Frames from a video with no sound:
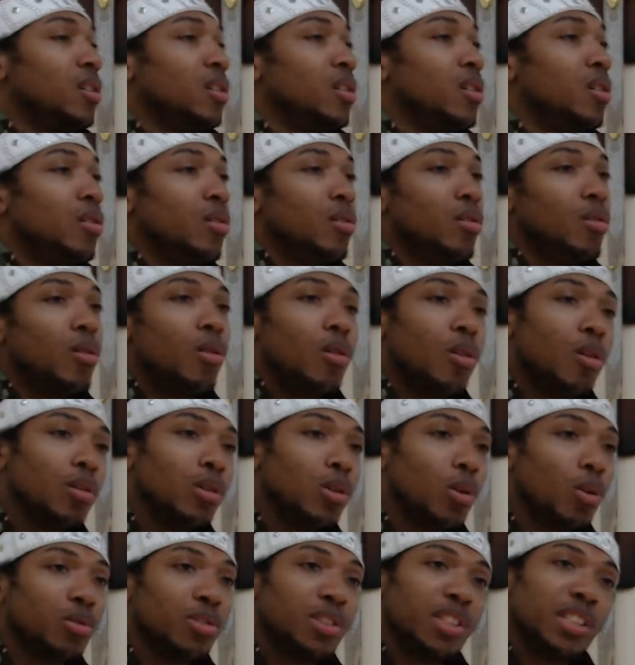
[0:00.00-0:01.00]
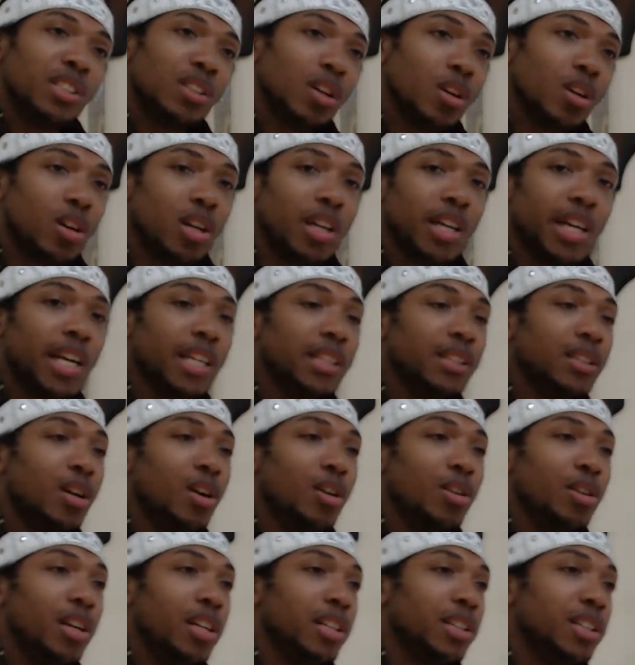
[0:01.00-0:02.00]
All those things are gonna get
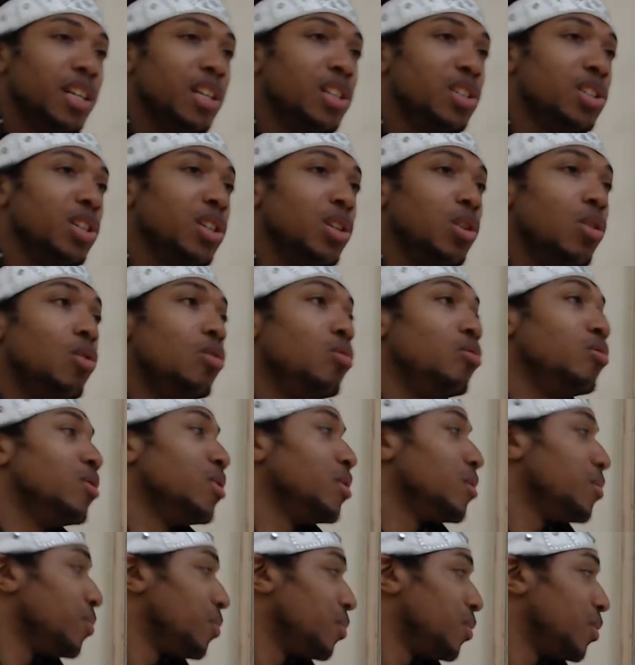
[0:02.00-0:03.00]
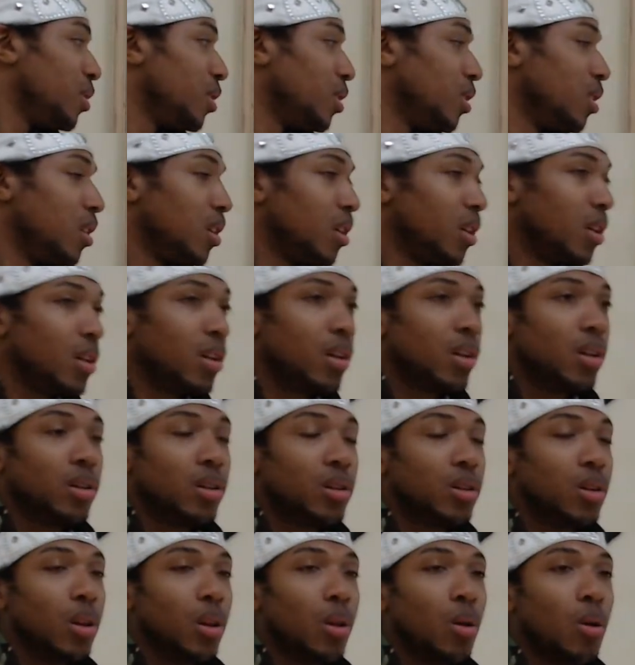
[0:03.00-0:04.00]
dirty and dingy and old.
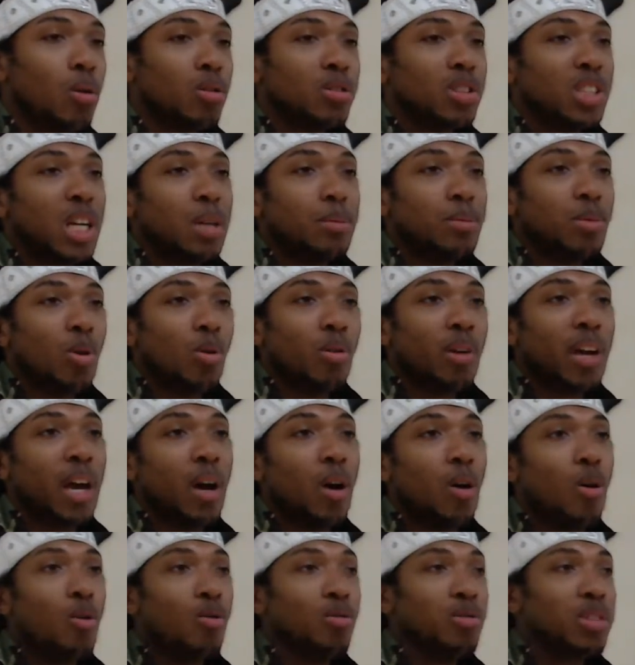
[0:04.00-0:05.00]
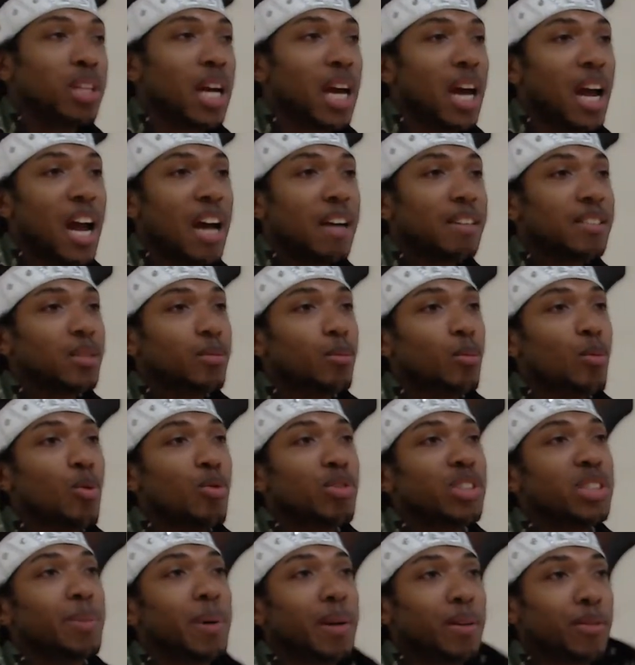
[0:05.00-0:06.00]
The Lord's name don't get old. Have some
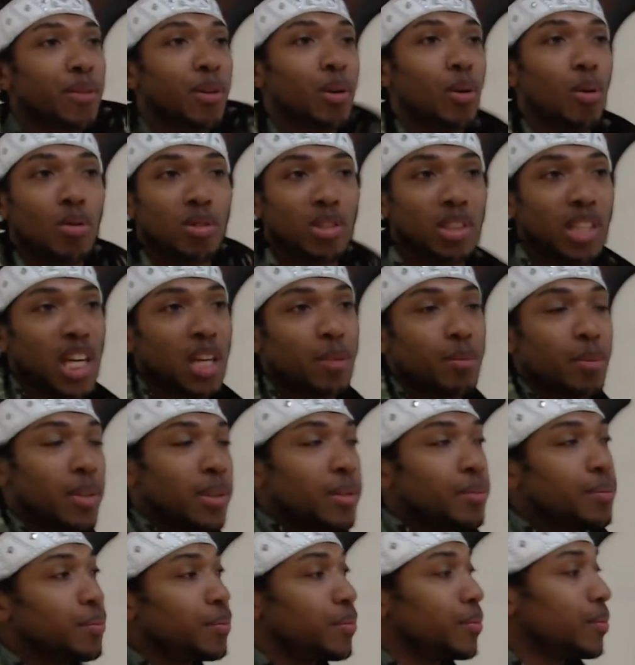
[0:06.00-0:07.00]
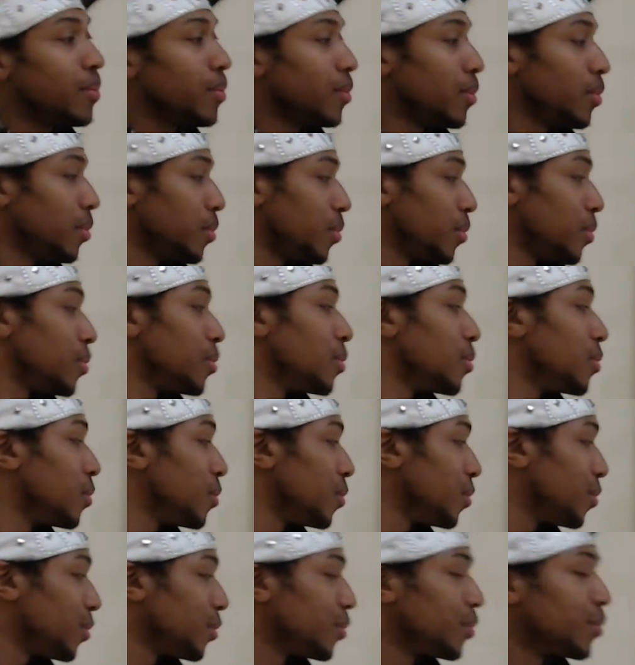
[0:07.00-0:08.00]
more respect for the Lord's name, right? Yeah, right.
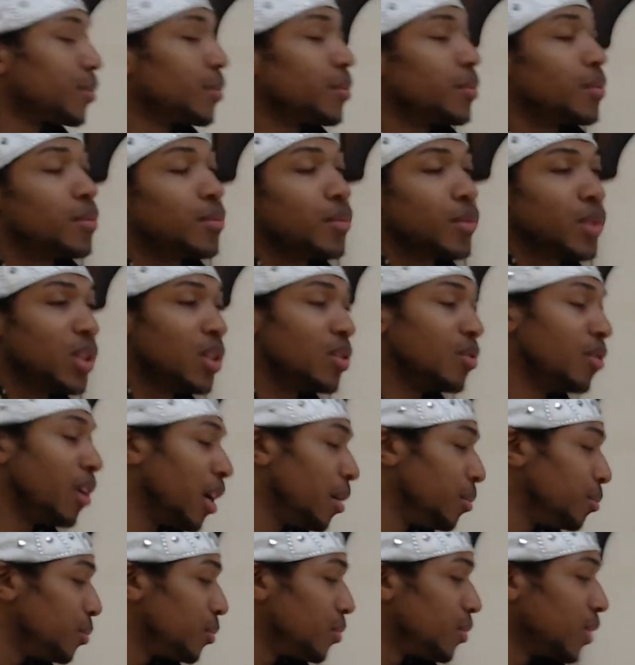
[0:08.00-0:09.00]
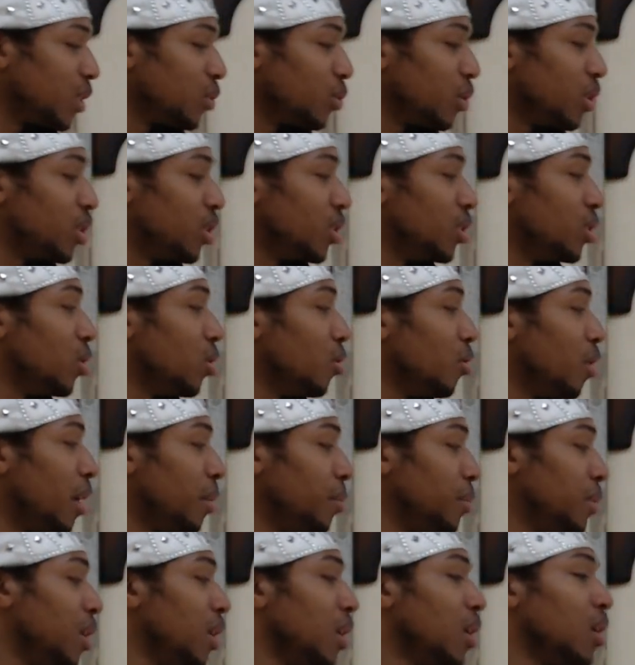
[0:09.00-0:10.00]
All right, that's what you should do,
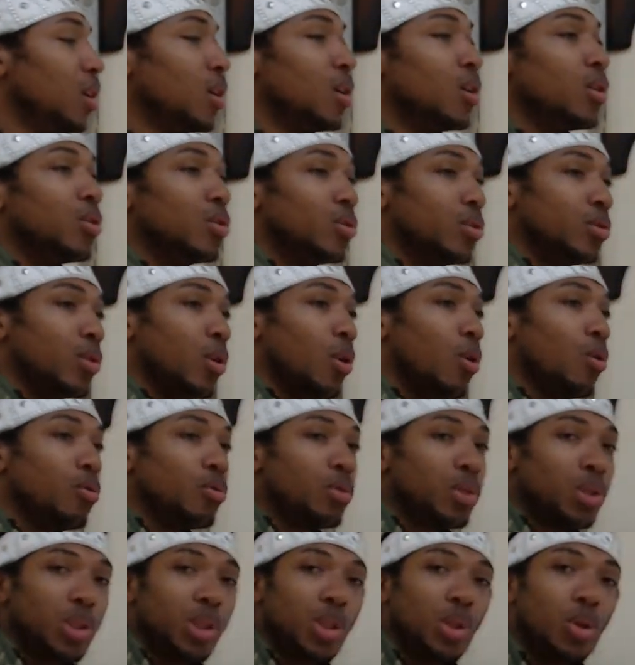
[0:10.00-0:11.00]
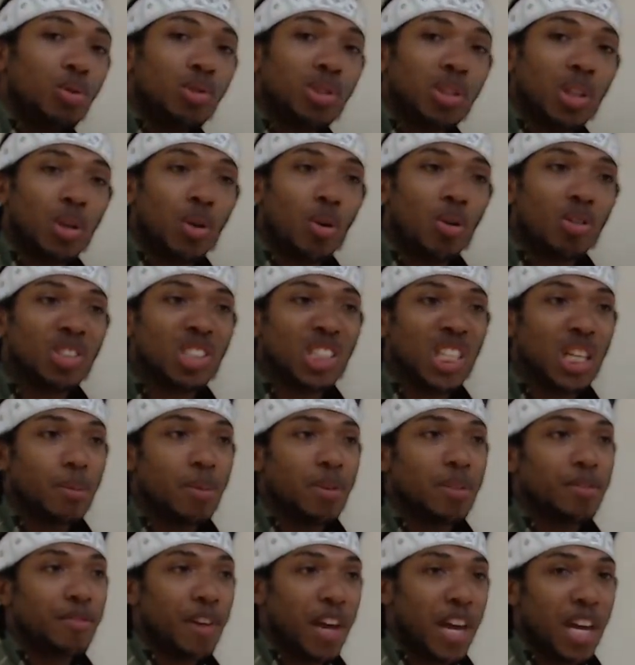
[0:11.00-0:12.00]
right? Don't use the Lord's name
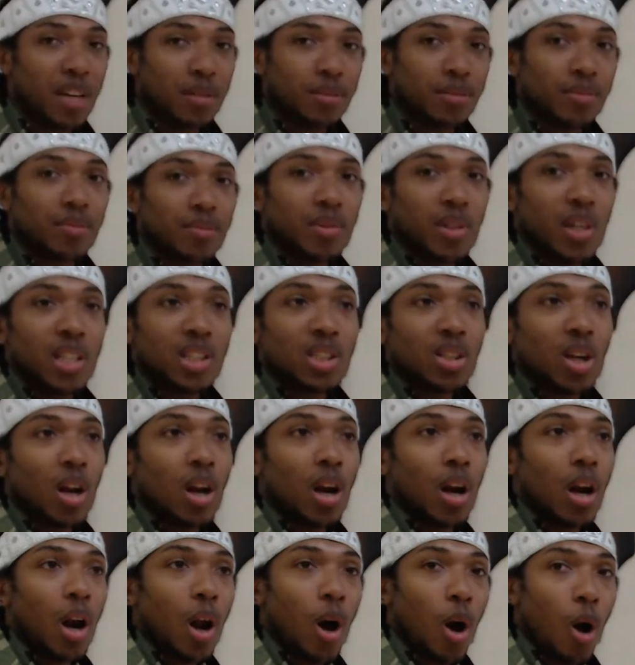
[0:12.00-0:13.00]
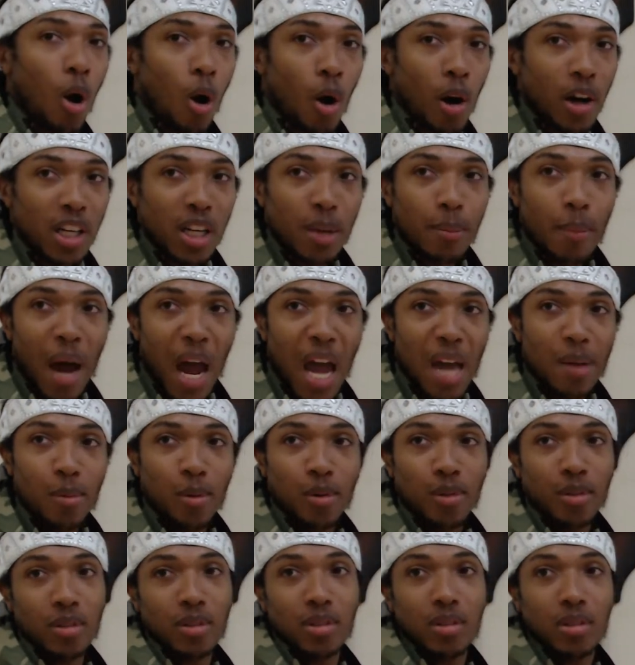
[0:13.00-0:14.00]
in vain. It's a law in the
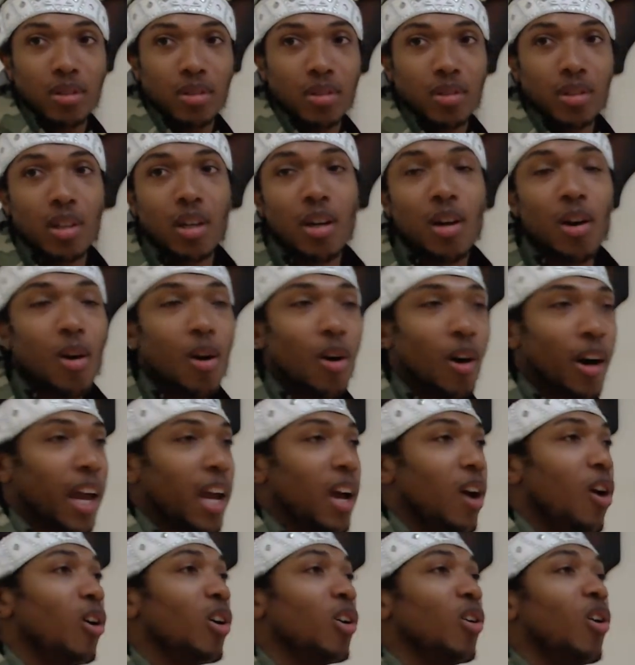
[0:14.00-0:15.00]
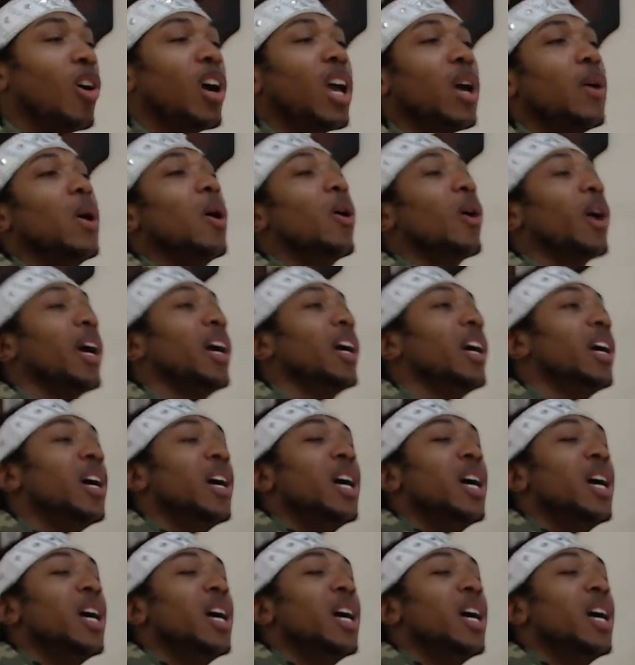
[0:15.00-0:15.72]
Bible. Right. Okay, hold on. Okay.